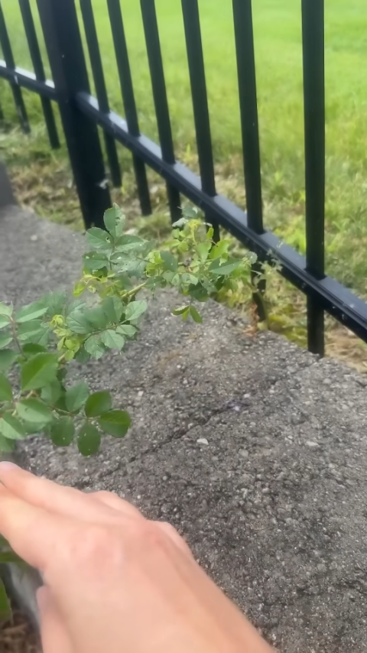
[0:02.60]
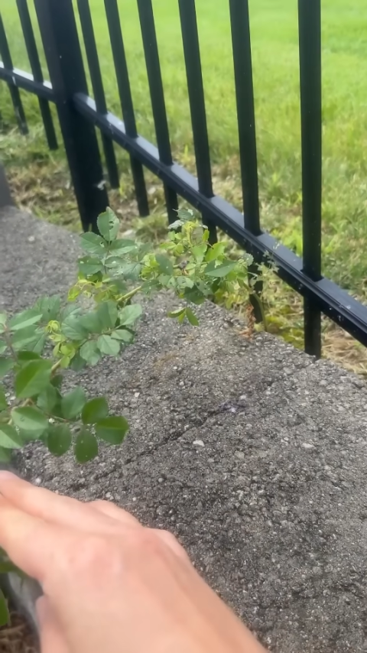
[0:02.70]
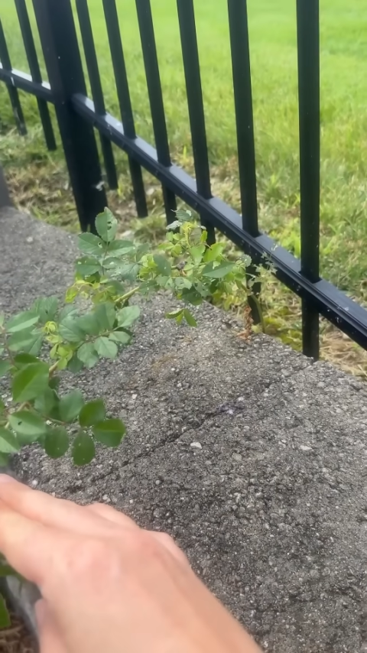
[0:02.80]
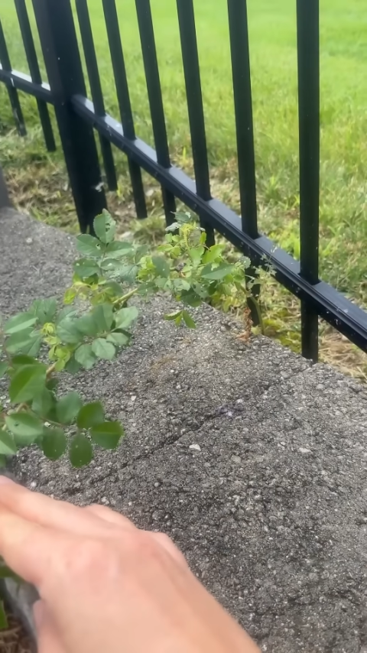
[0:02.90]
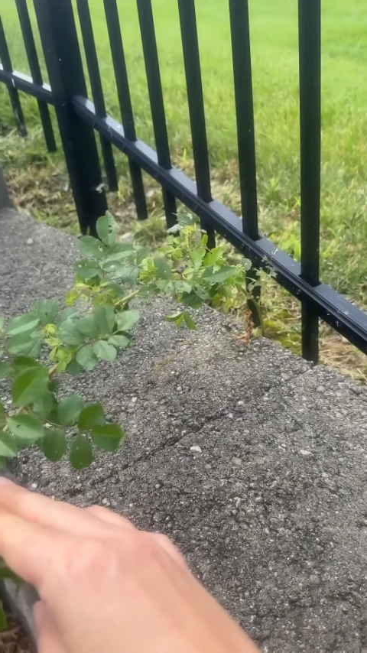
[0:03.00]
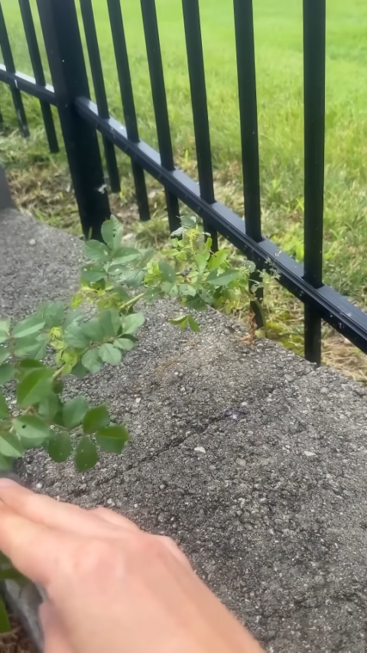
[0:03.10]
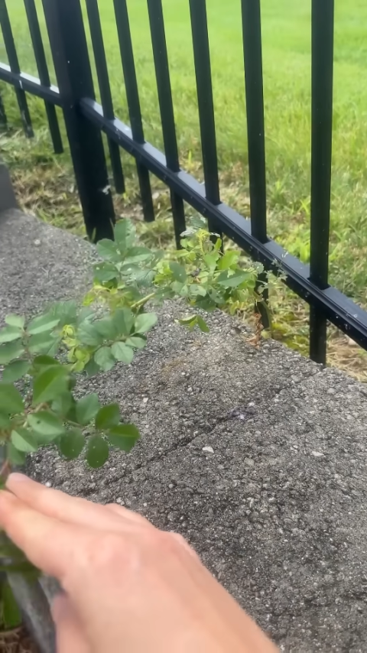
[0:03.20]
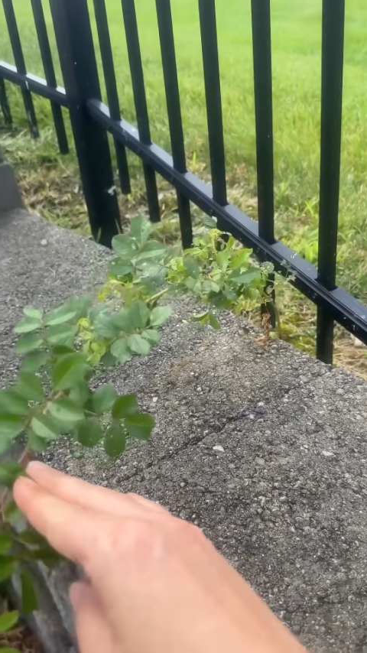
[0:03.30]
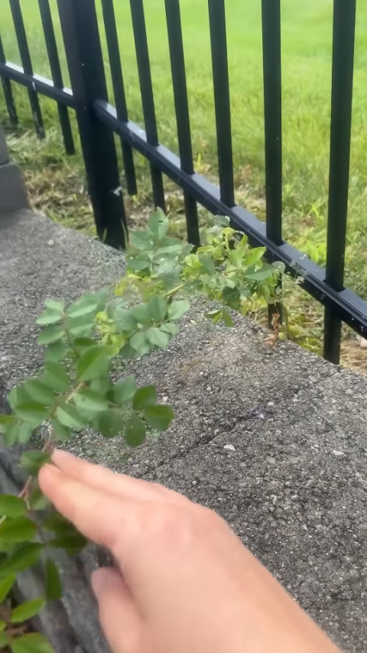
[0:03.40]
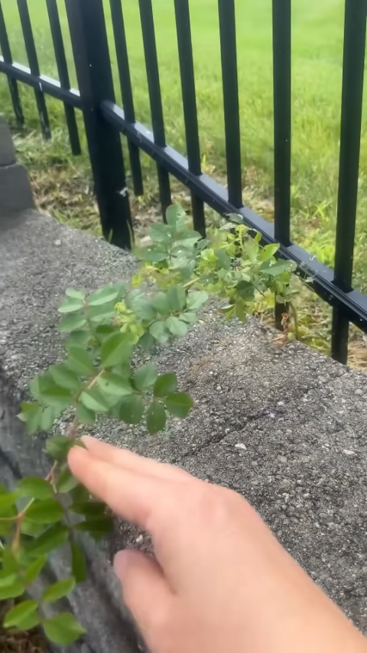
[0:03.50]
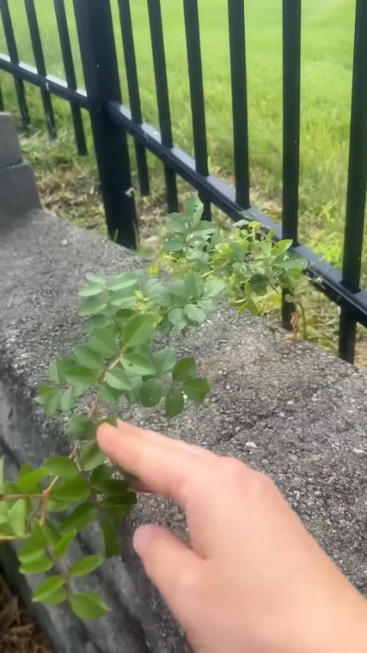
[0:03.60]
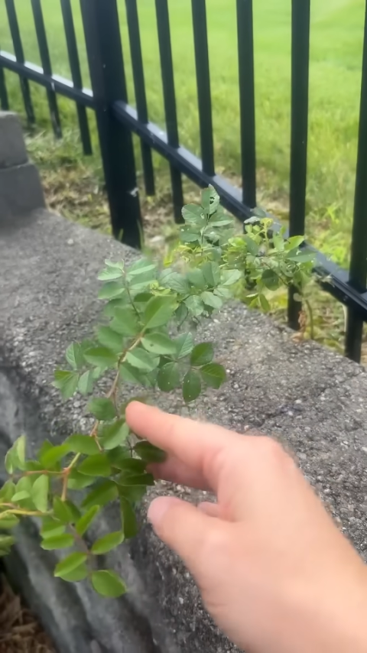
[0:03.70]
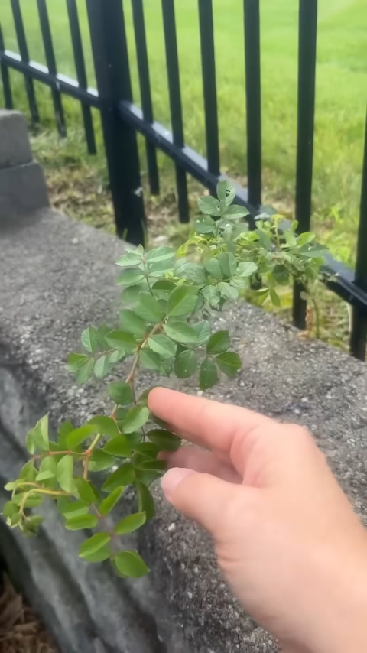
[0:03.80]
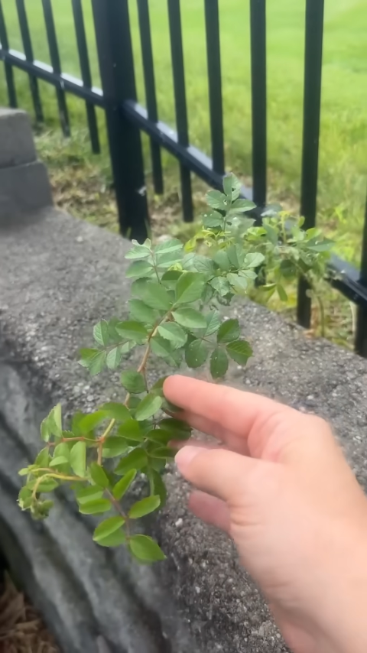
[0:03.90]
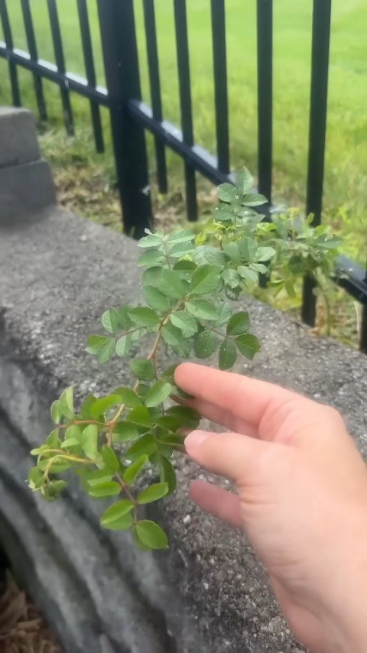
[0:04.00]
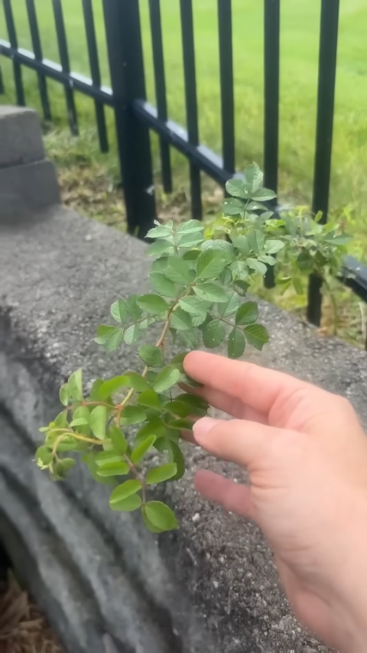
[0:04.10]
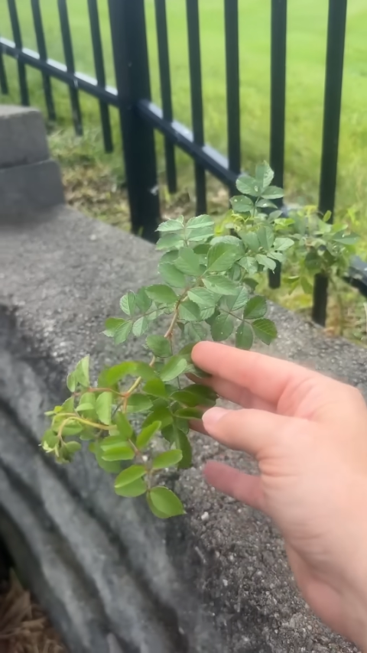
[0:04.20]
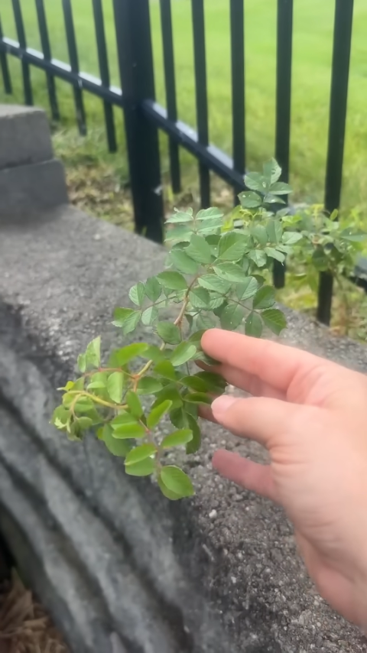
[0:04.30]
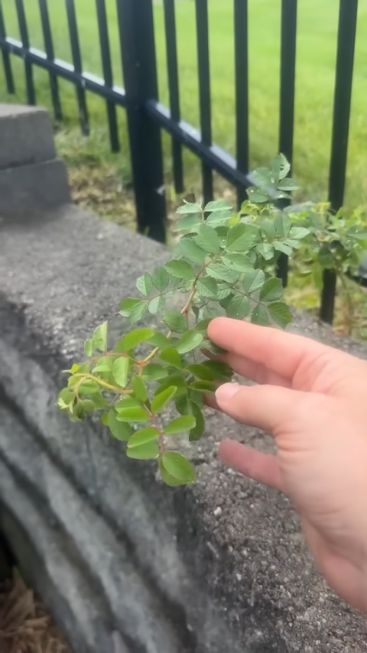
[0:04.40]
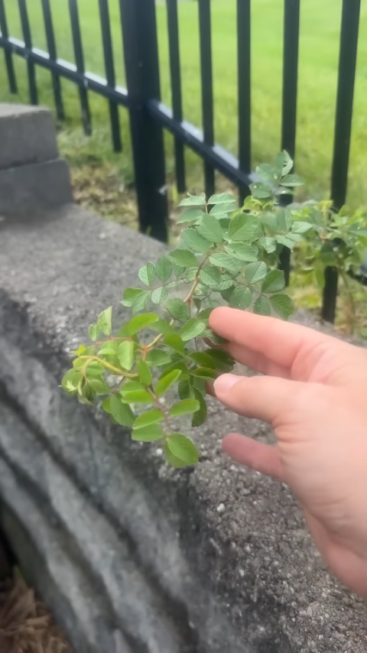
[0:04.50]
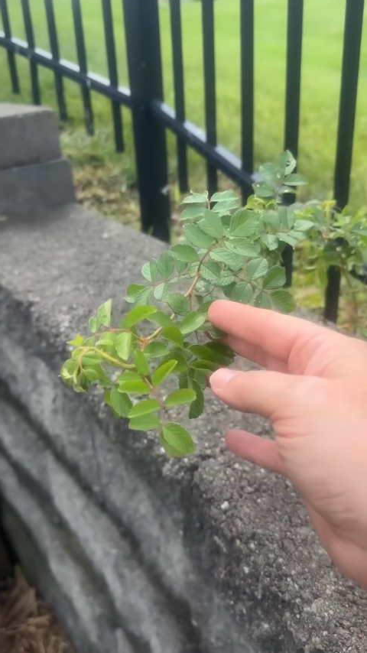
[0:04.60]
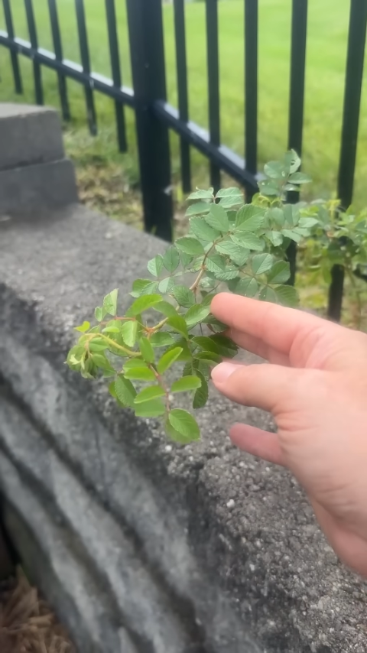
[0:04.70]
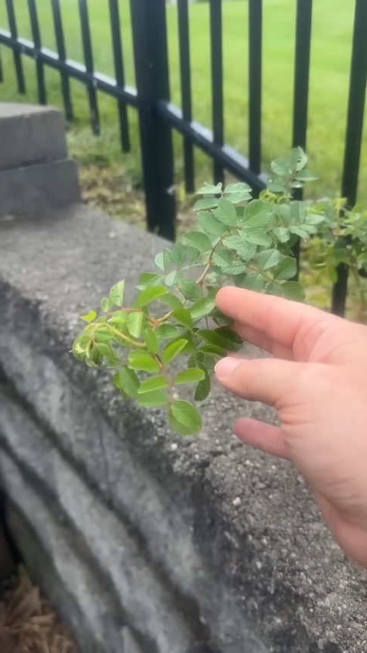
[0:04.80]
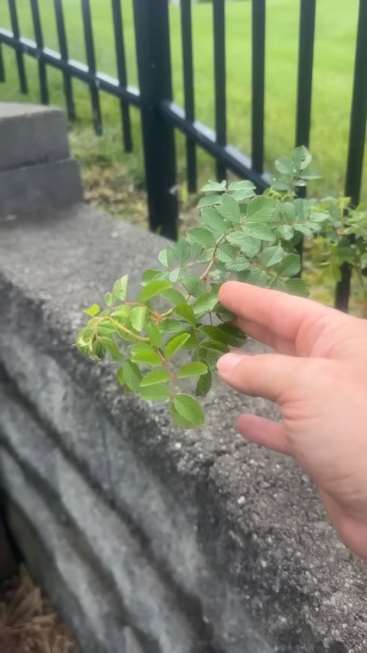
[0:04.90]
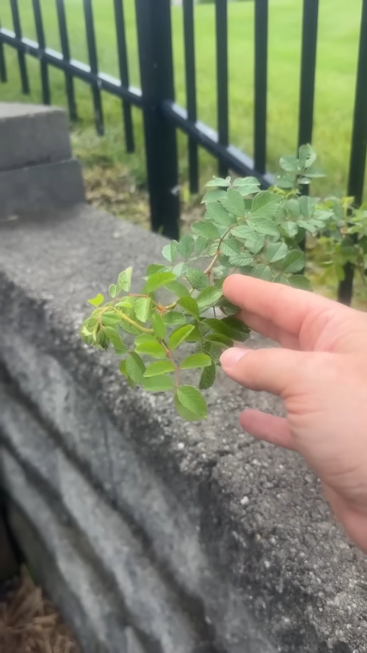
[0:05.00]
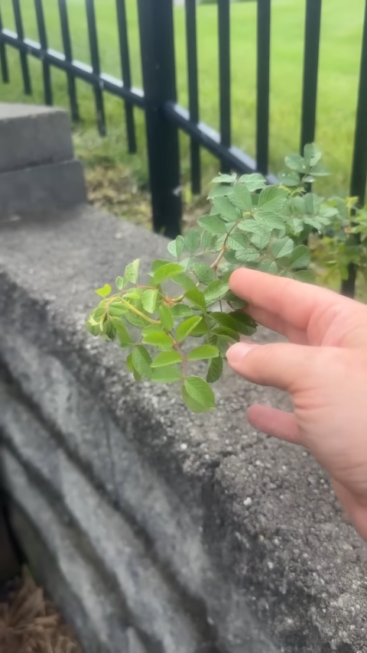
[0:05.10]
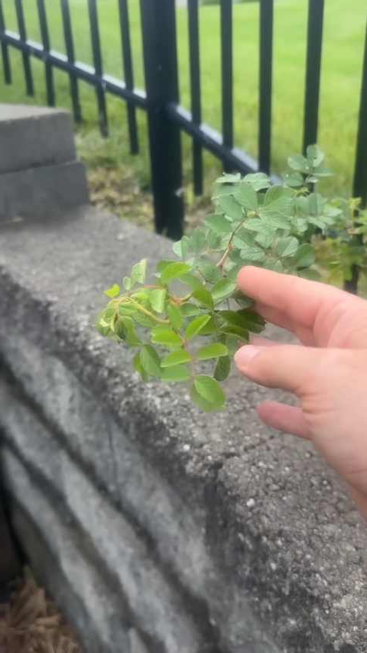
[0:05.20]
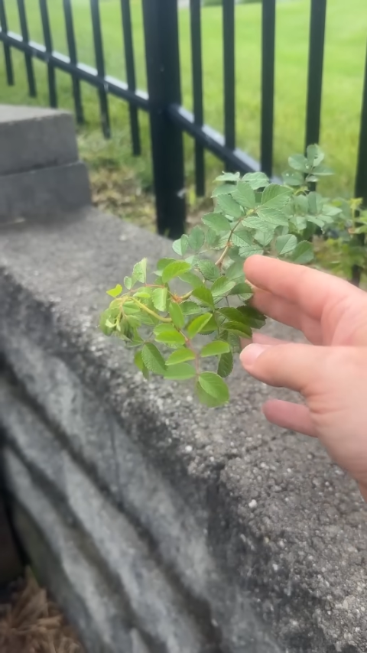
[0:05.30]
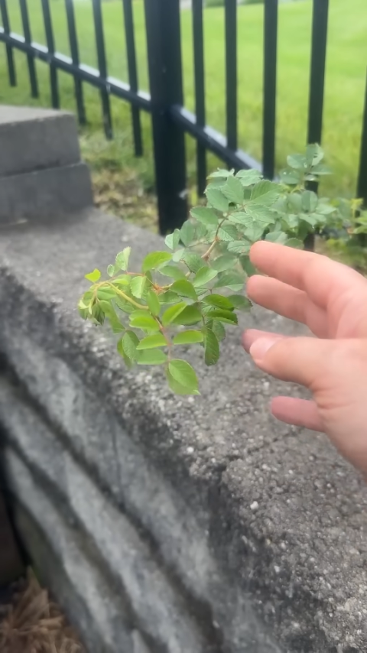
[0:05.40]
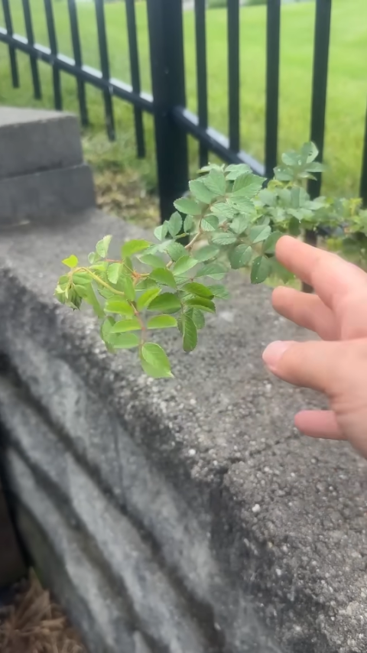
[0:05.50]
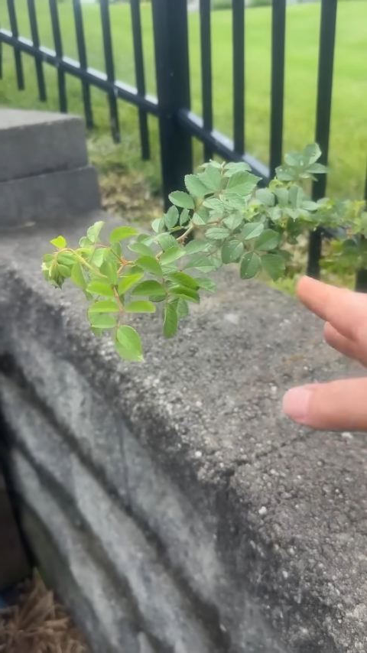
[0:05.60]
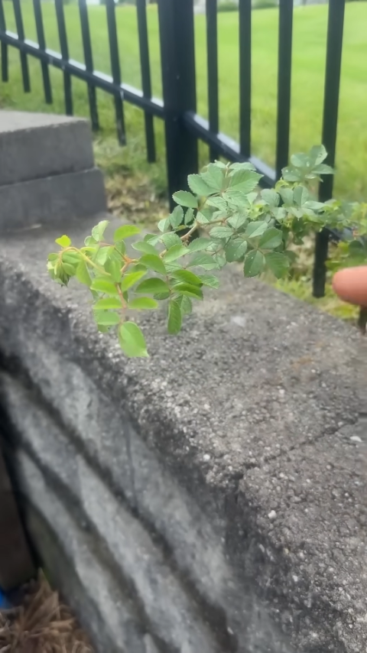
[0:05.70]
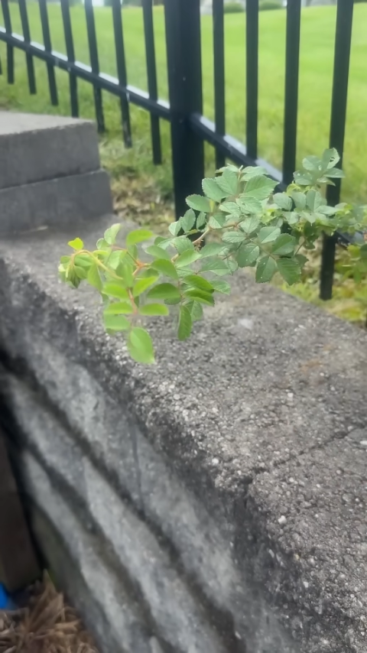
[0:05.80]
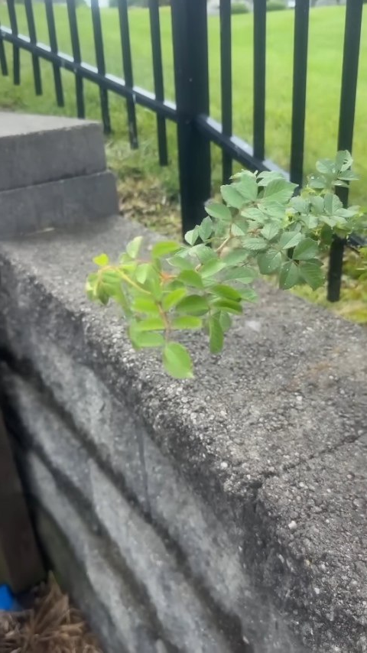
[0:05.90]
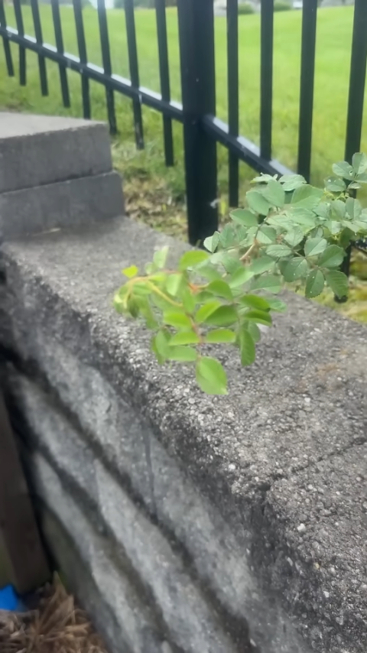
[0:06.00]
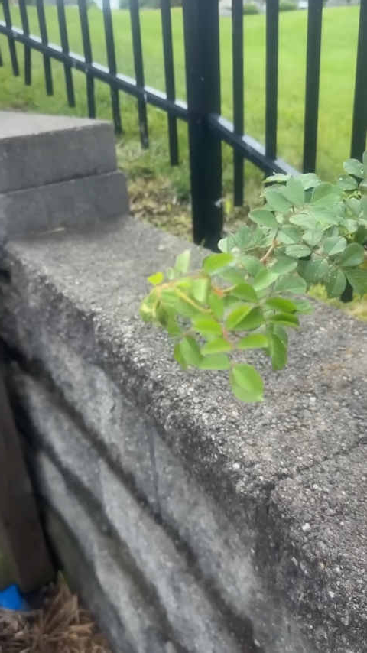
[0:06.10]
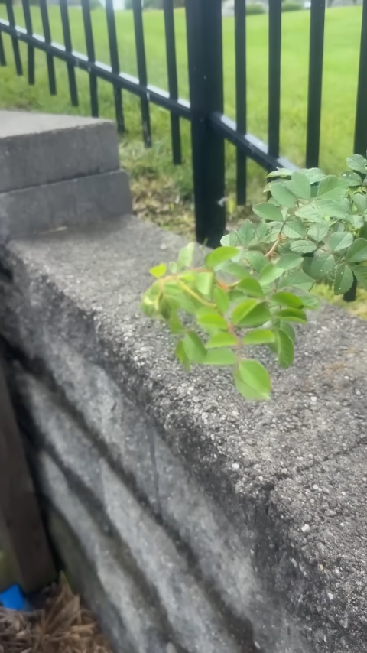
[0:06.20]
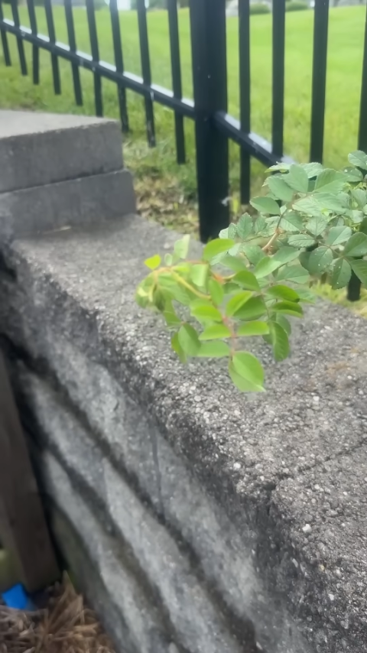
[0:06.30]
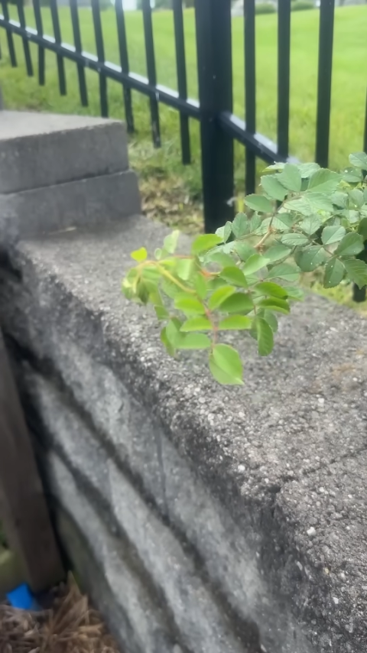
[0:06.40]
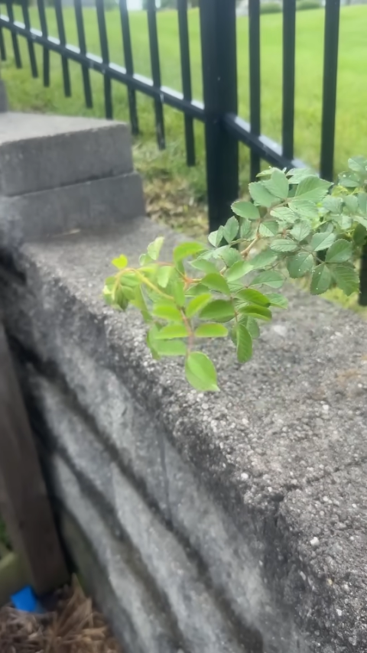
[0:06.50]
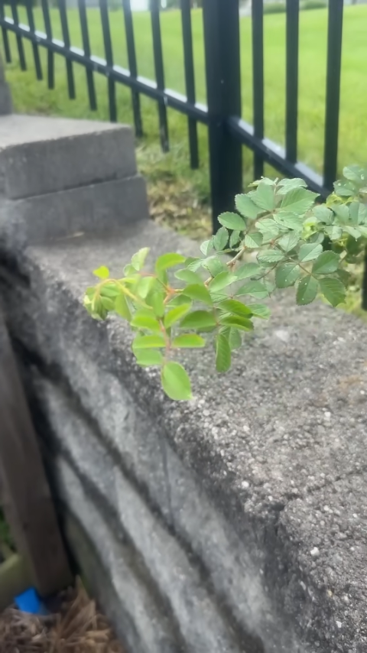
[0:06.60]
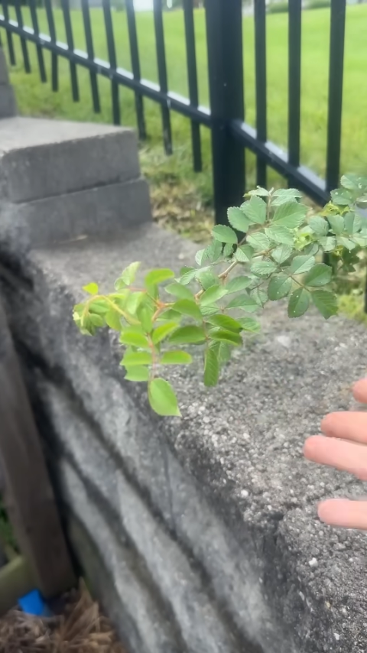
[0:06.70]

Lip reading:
Nobody's mouth can be seen.